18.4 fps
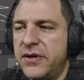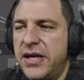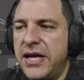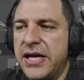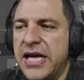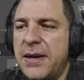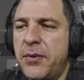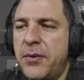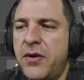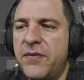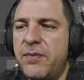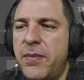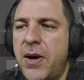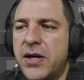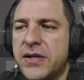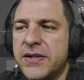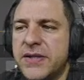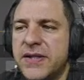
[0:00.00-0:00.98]
couple of
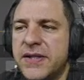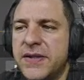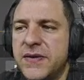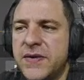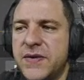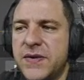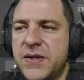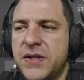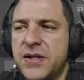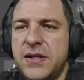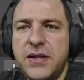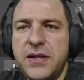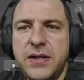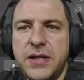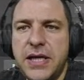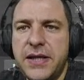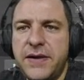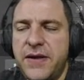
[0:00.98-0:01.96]
boxes
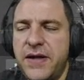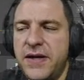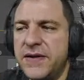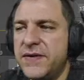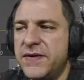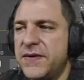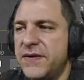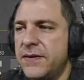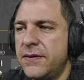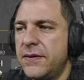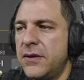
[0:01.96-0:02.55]
like this.